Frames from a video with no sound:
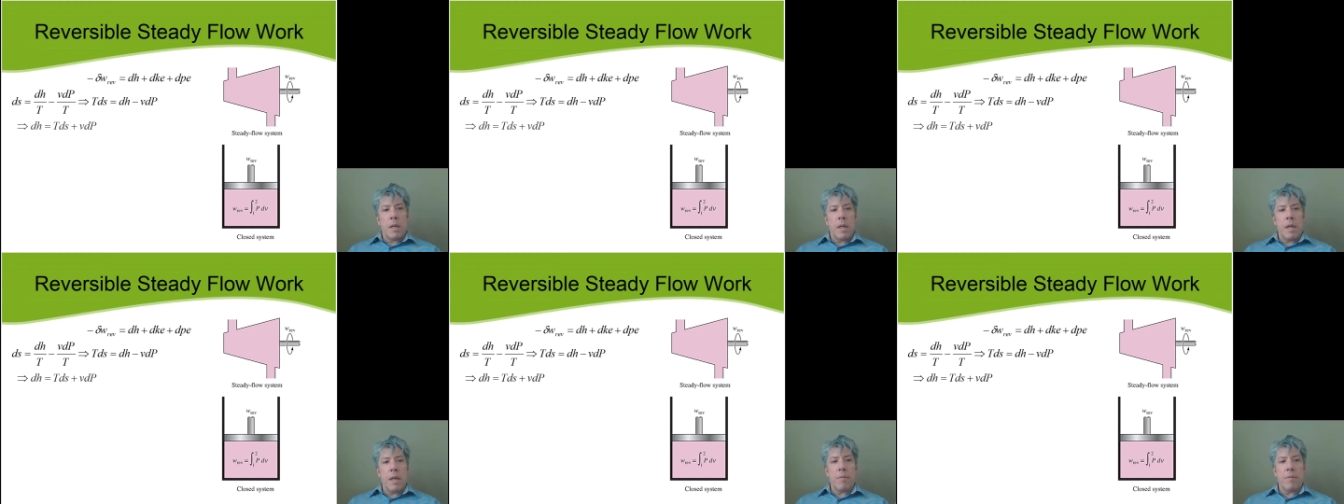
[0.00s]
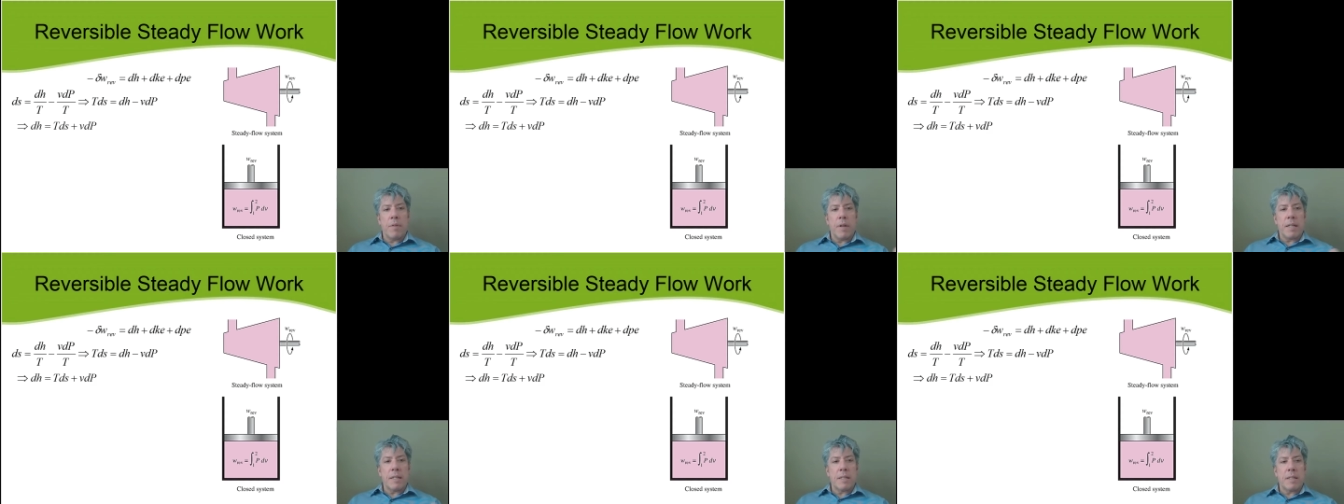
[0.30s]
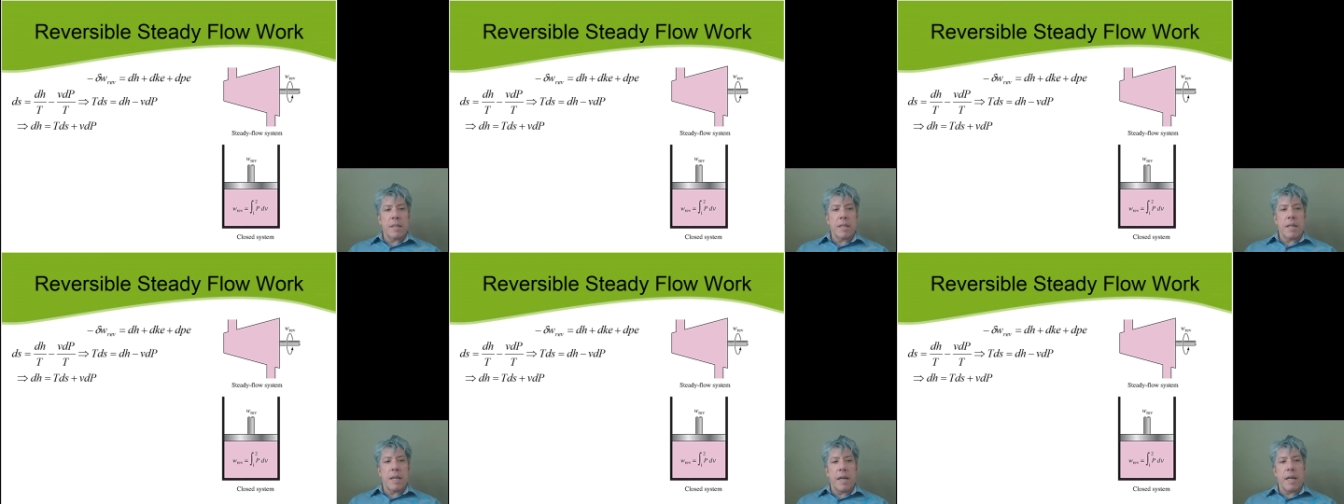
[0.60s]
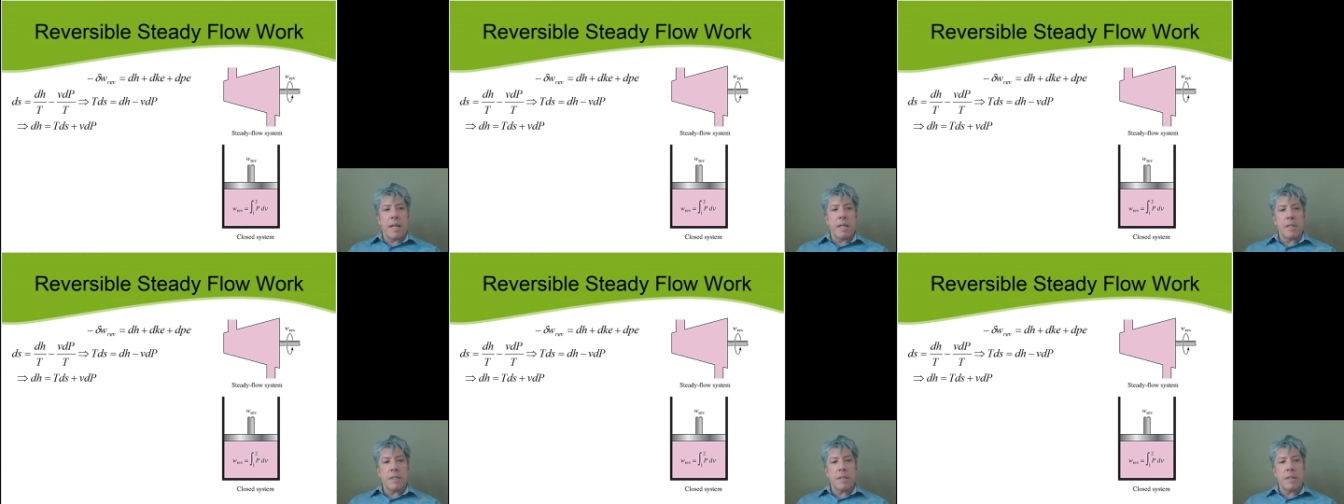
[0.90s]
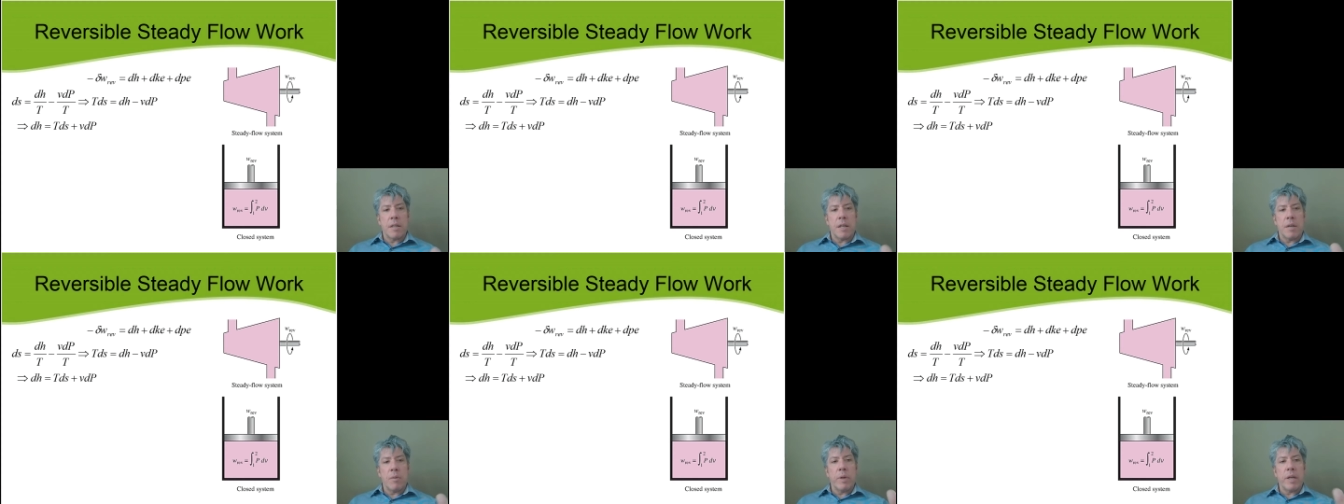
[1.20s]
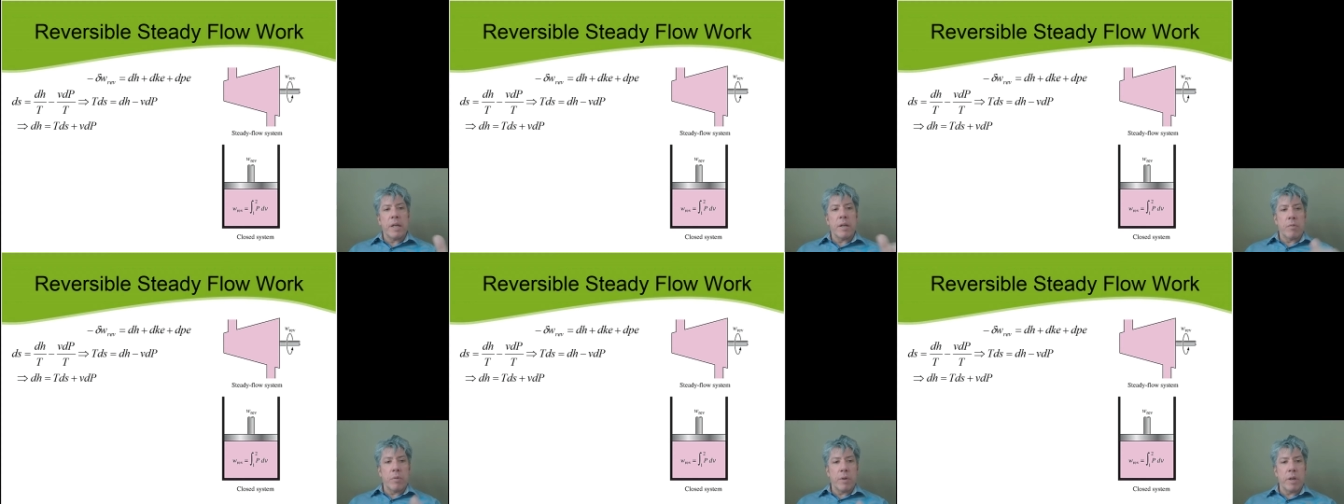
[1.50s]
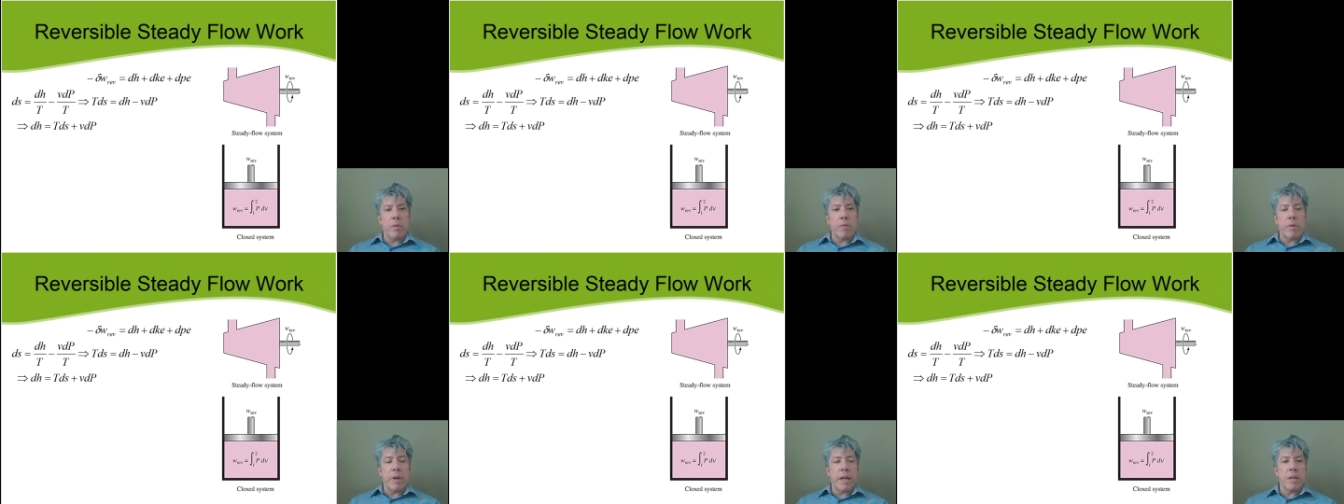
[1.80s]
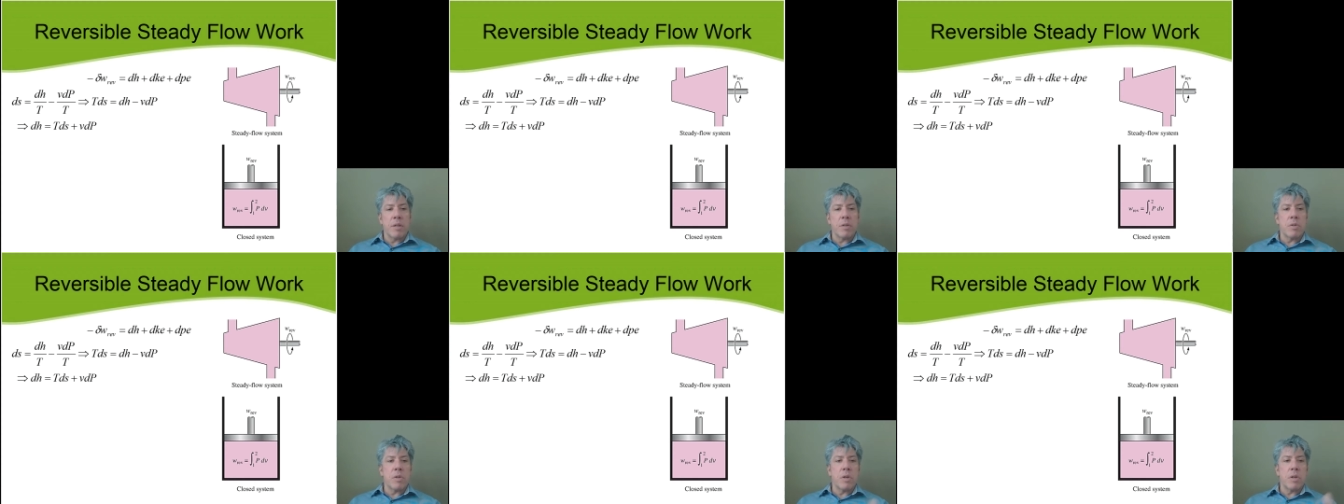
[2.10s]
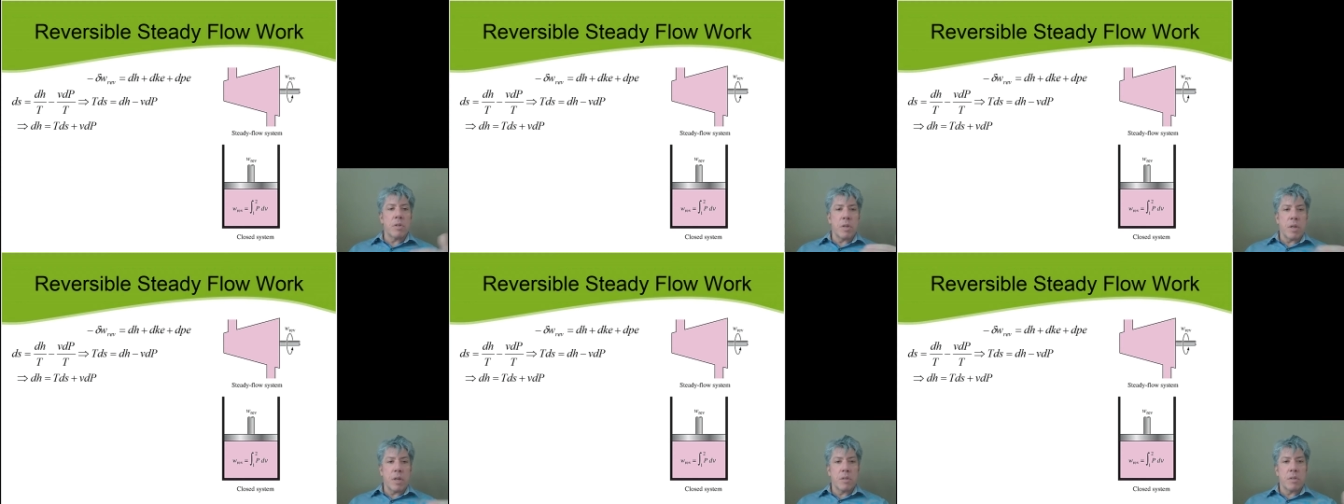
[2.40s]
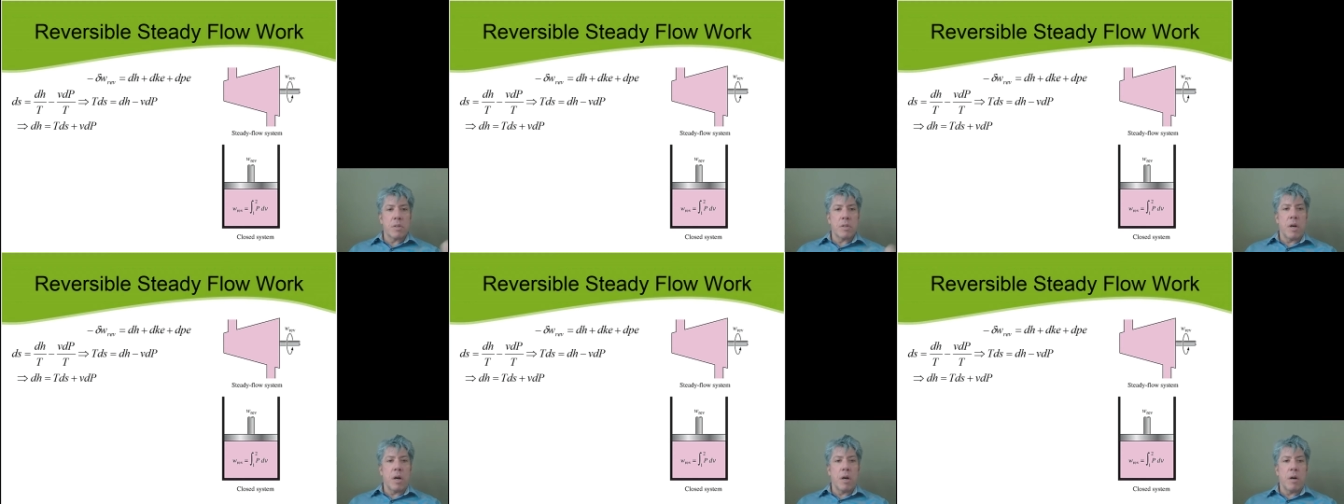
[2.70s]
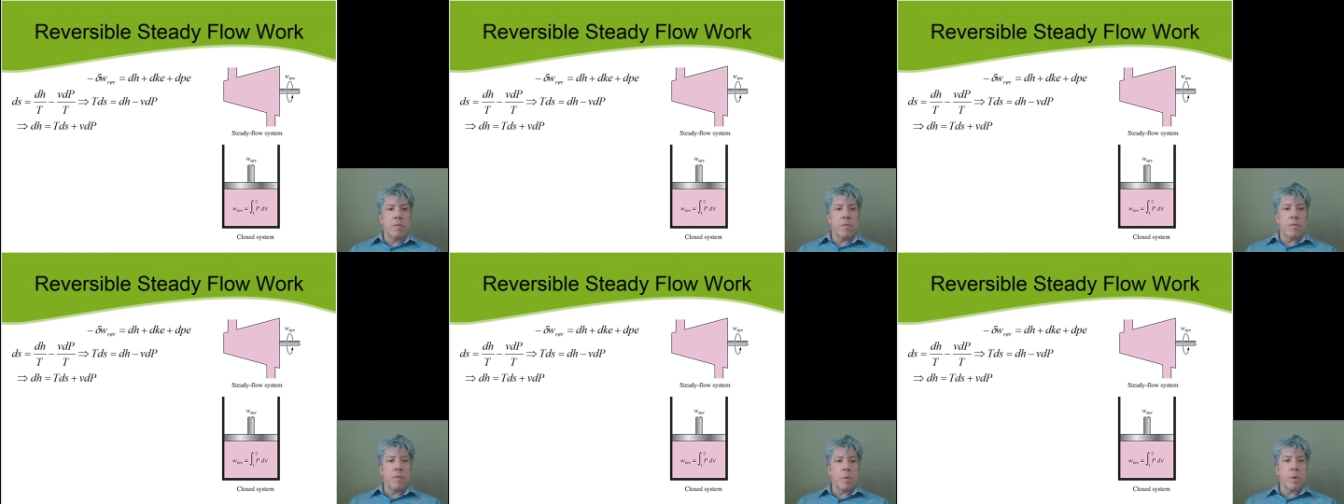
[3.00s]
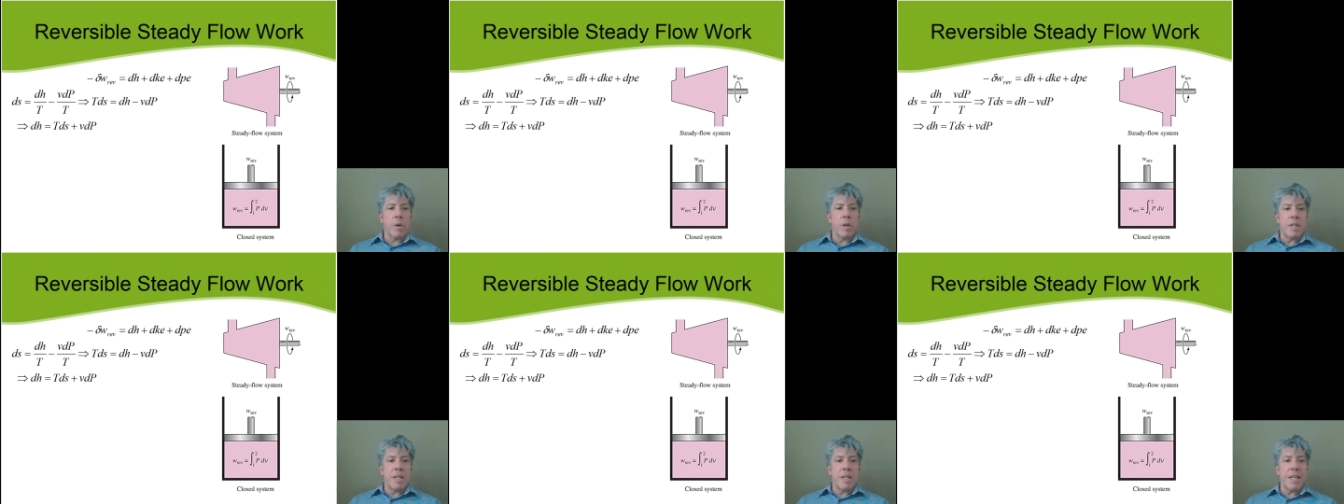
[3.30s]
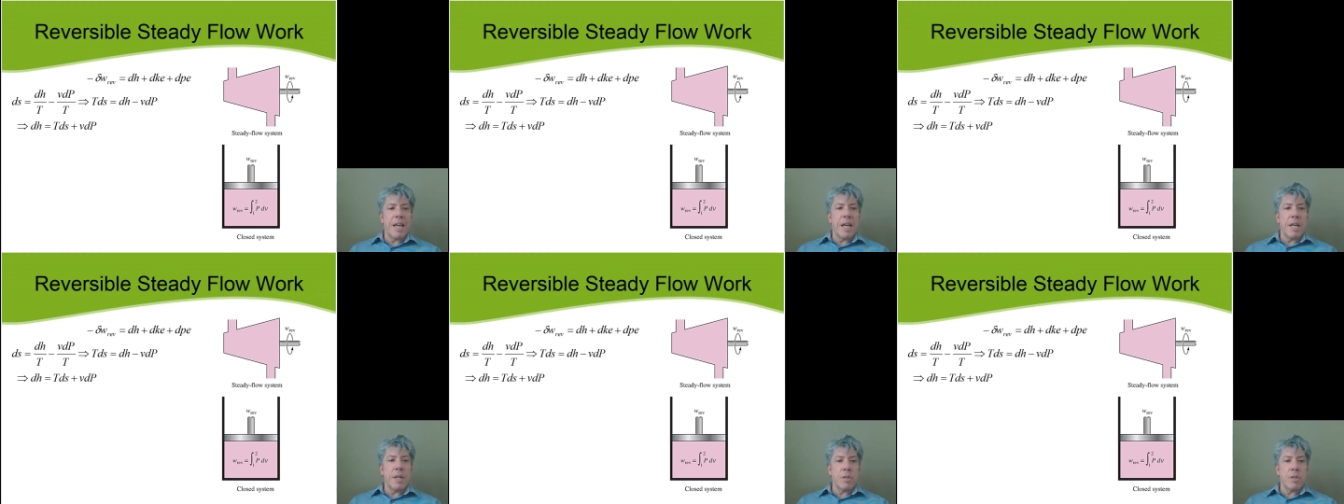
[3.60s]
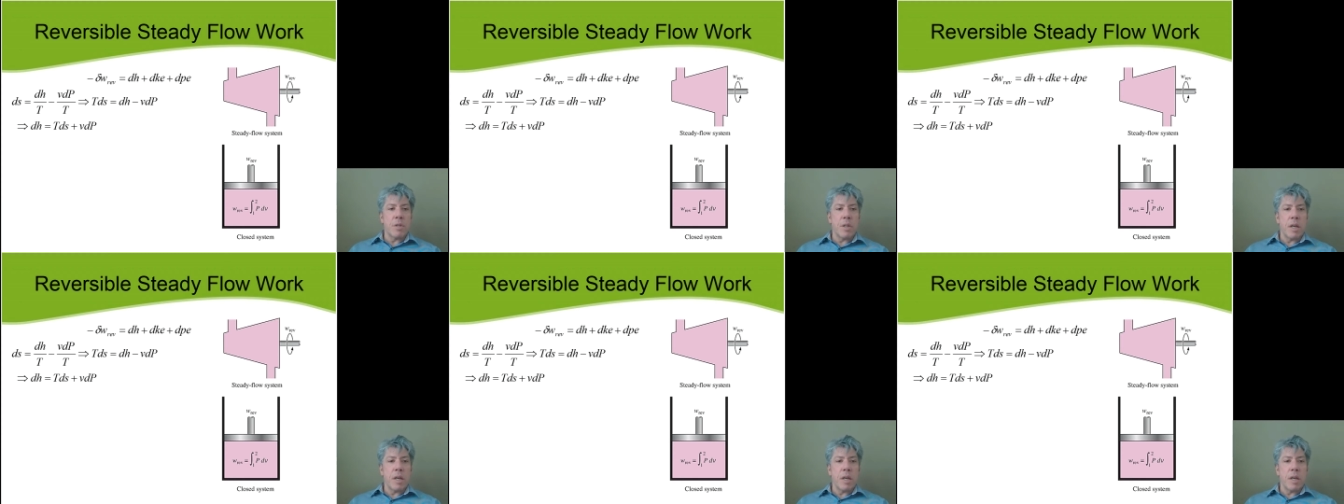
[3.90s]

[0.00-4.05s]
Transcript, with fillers: if that's the case, then we can rearrange this and solve for dH,